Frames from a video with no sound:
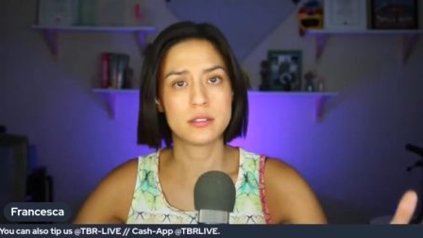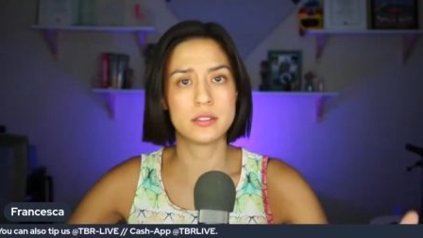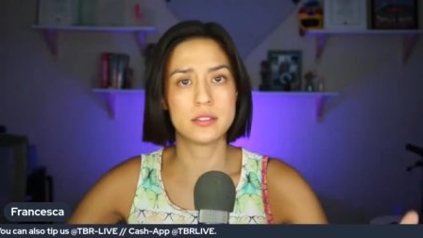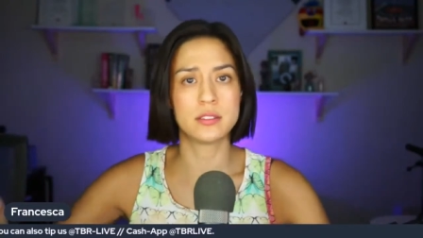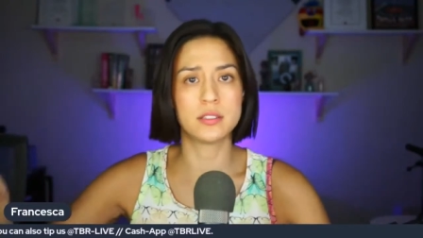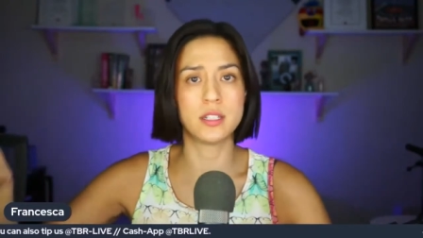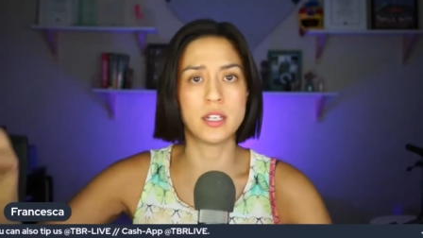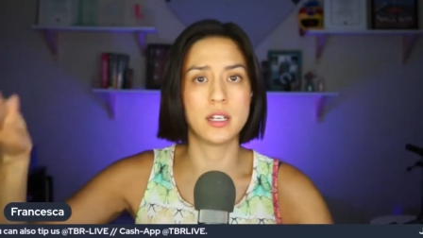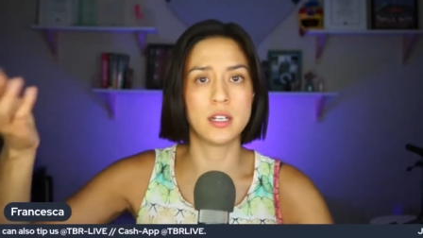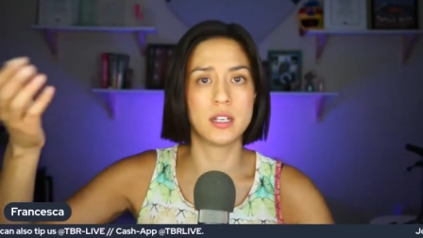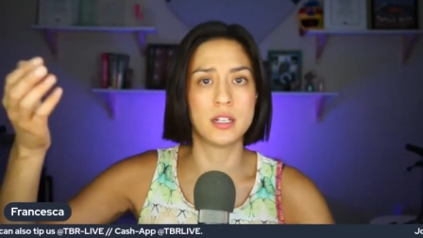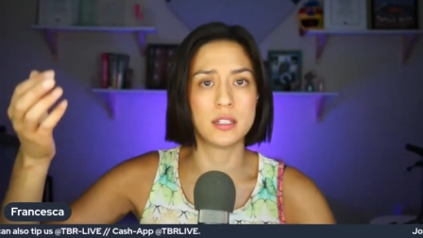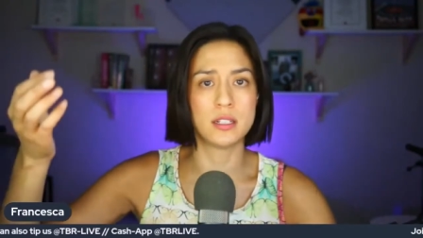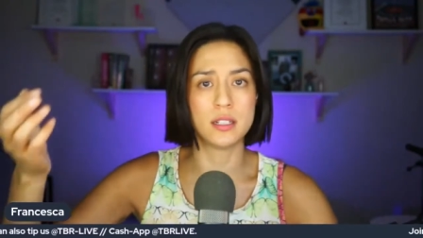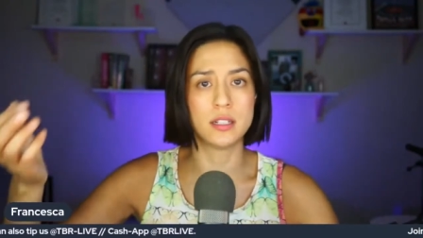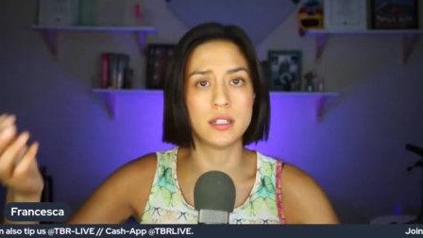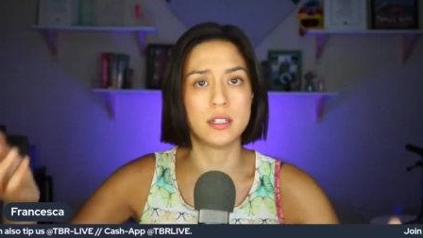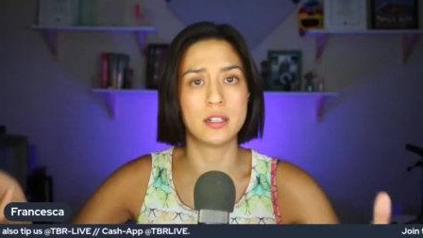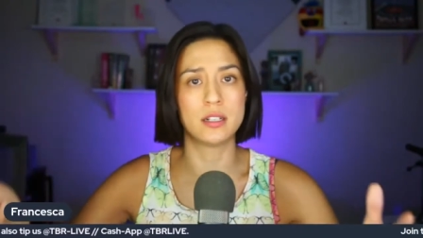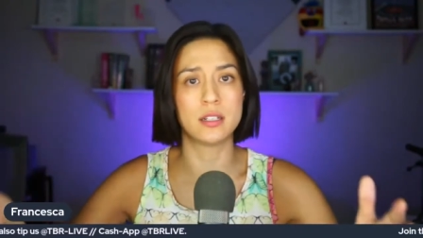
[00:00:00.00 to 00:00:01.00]
Na
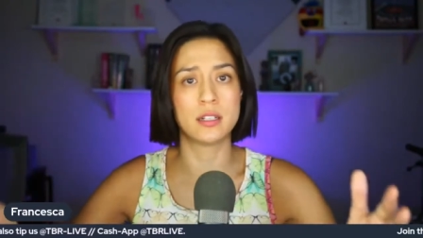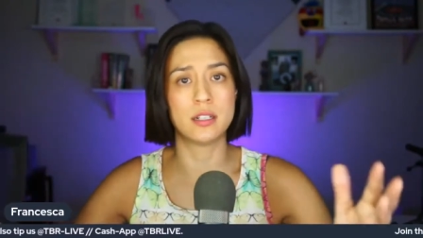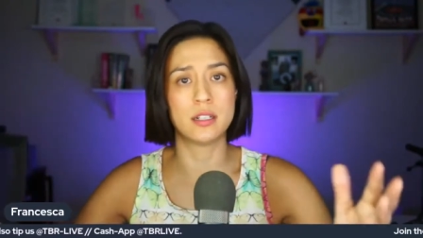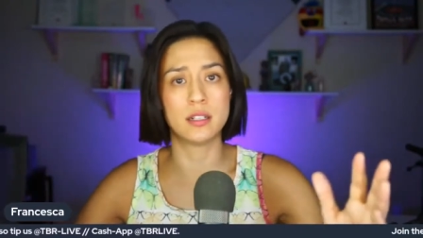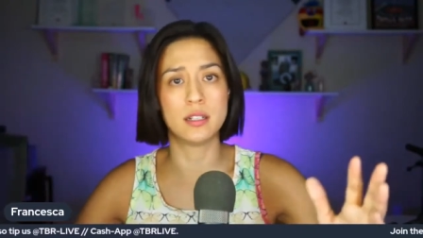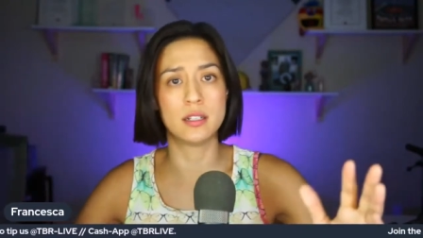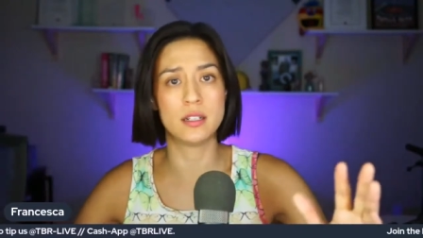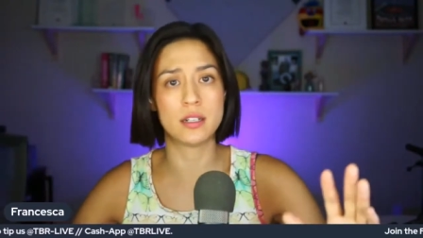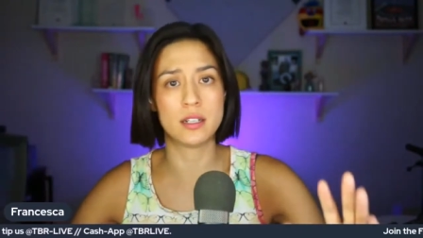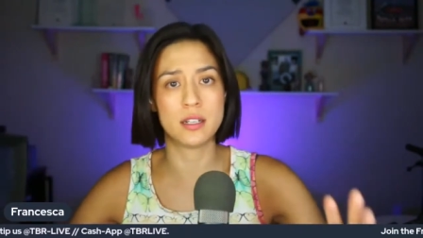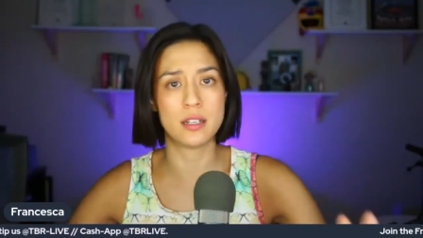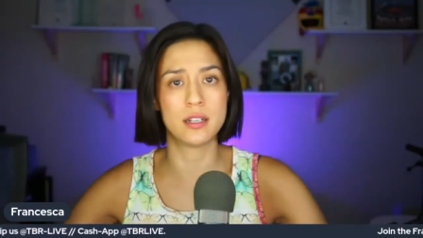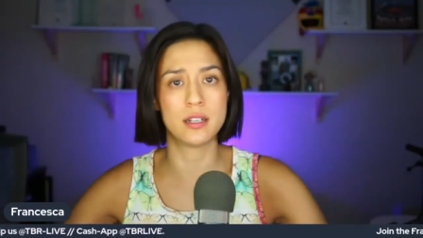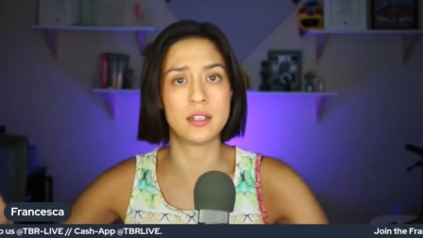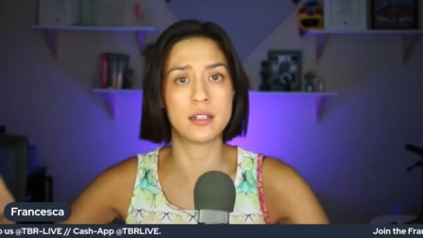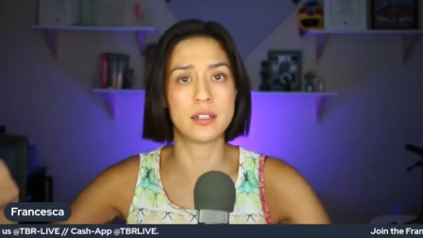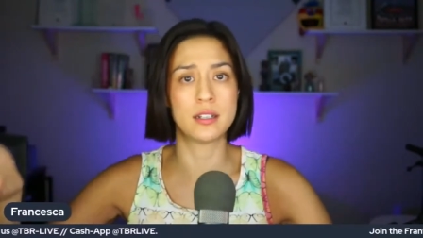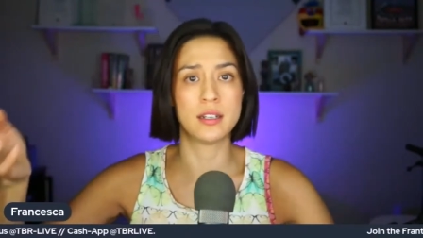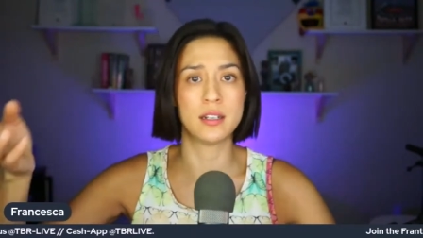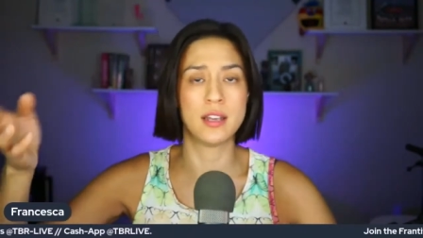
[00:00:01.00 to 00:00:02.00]
na na
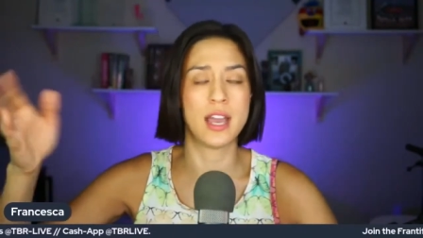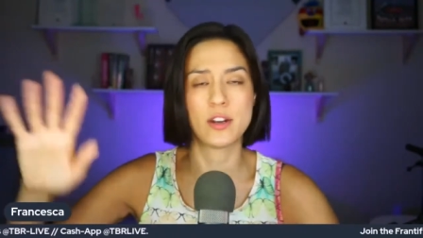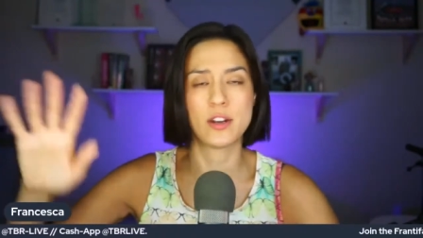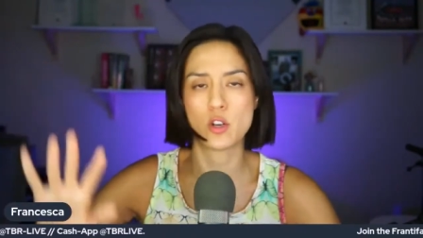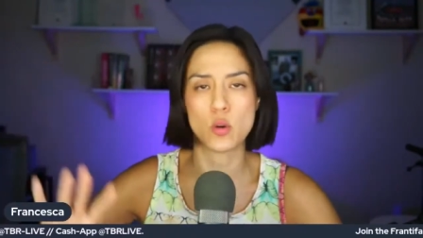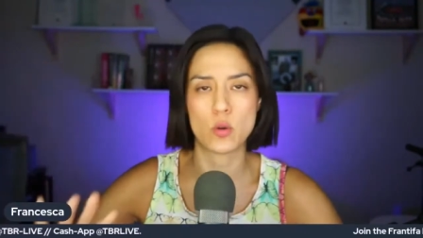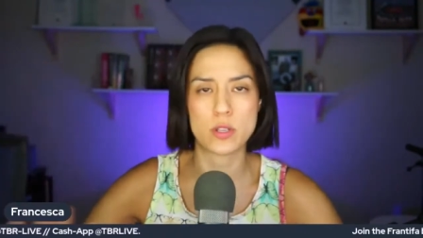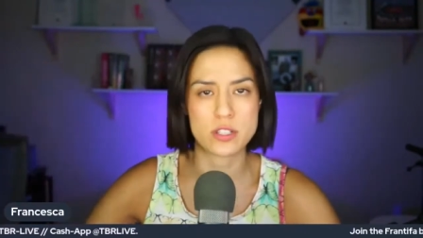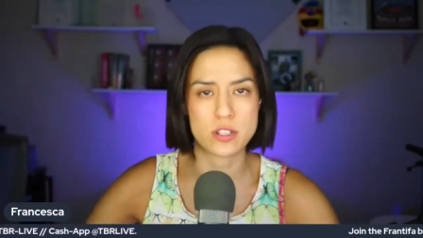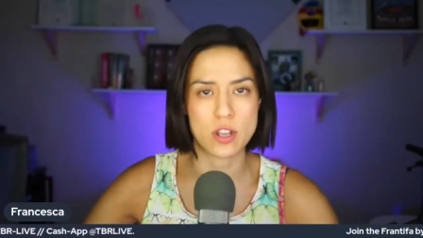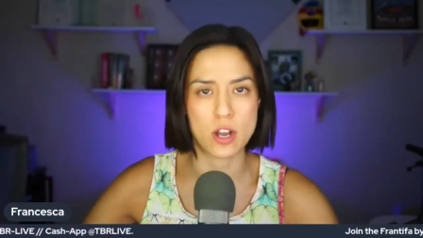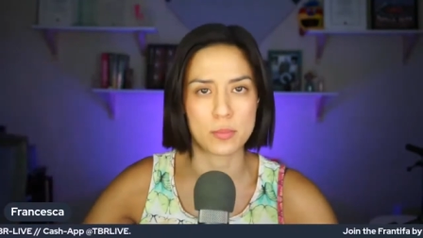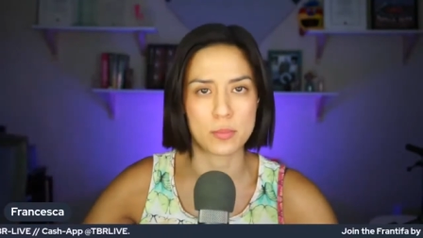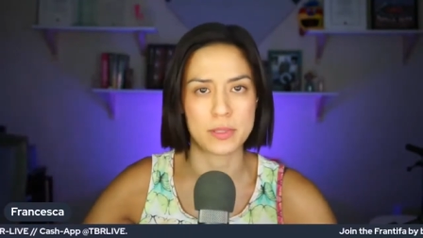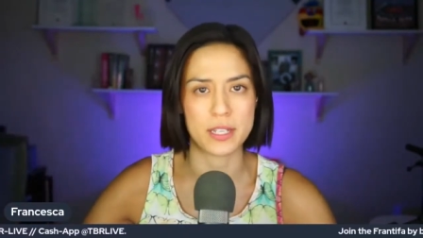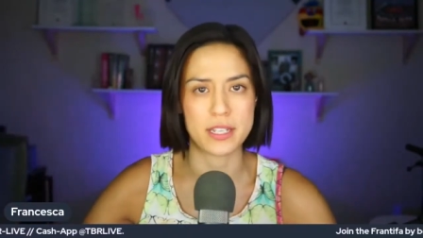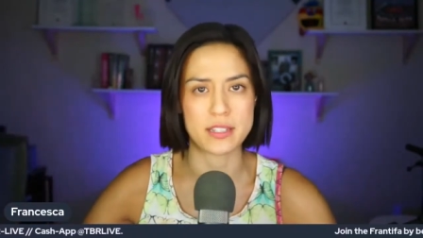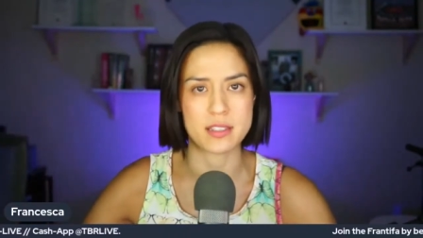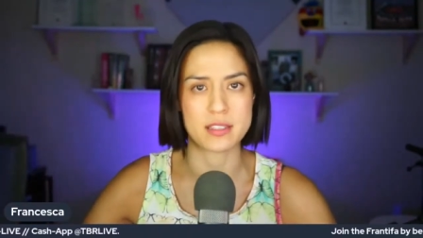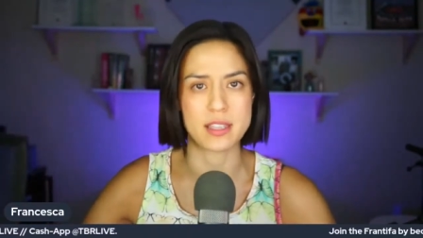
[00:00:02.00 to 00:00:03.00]
na na. I don't know what song
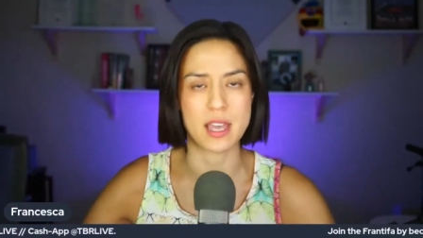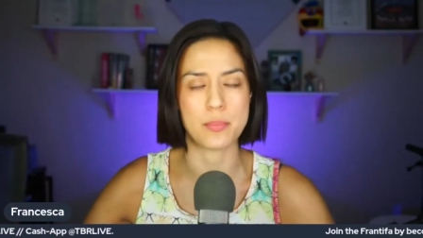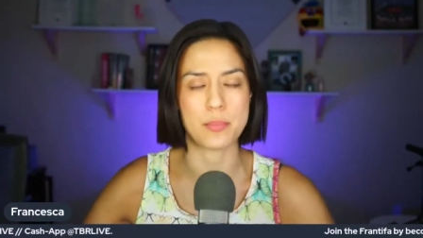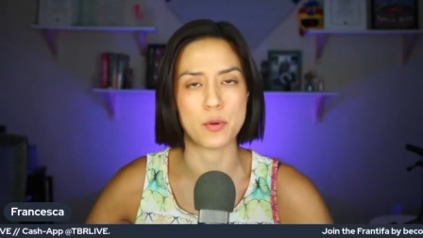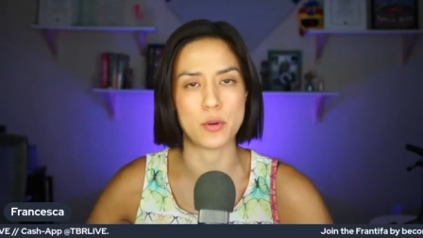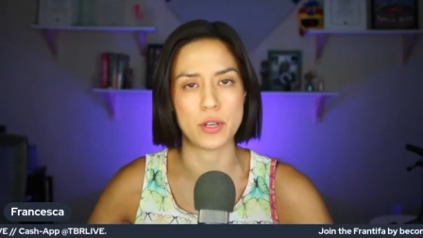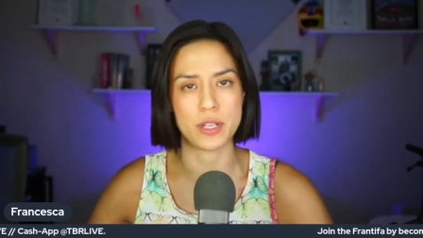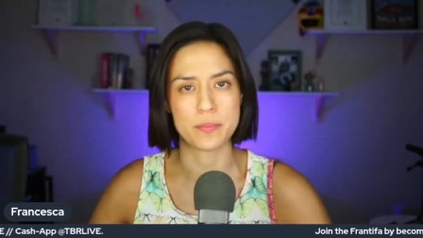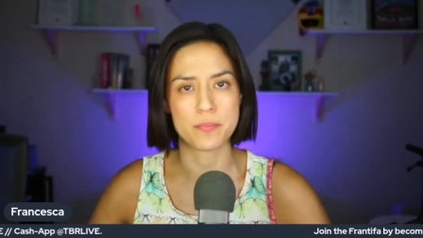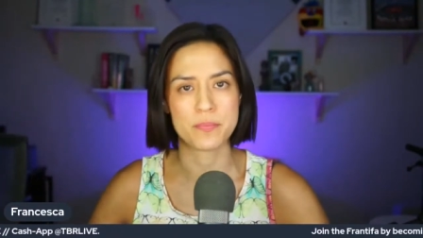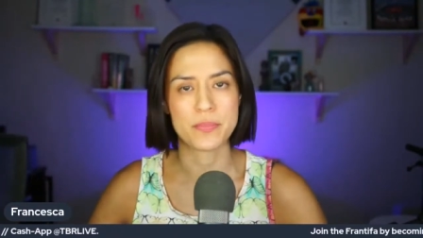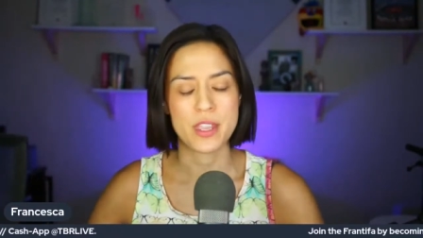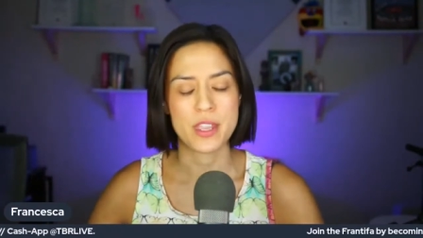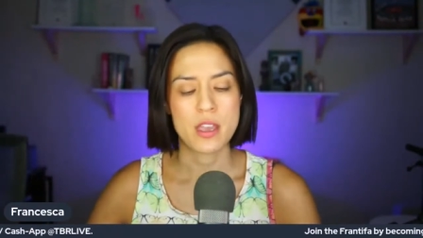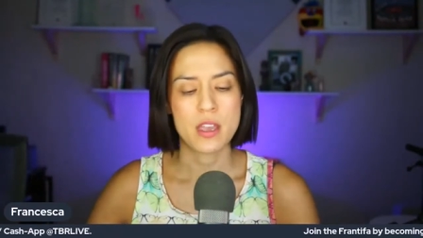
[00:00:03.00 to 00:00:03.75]
plays at that point.